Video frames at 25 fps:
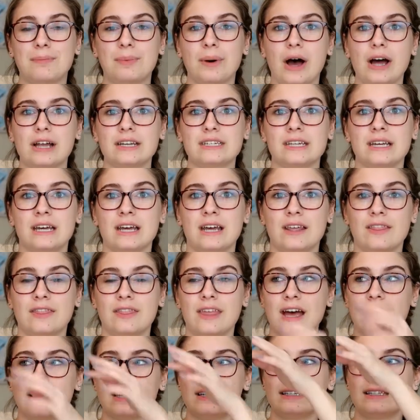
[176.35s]
But
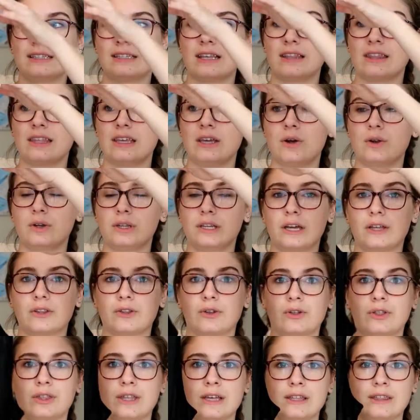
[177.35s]
that is the only
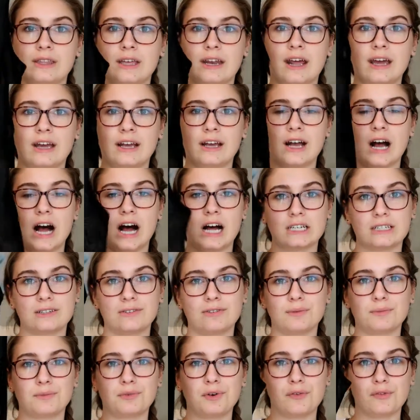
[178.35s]
other thing that I got
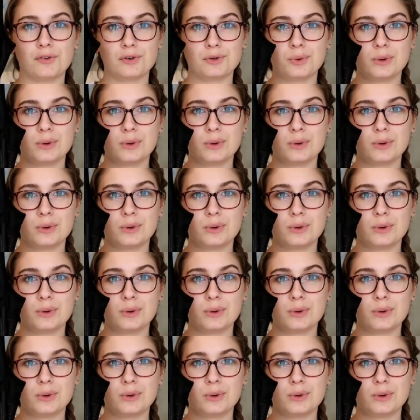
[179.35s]
from Forever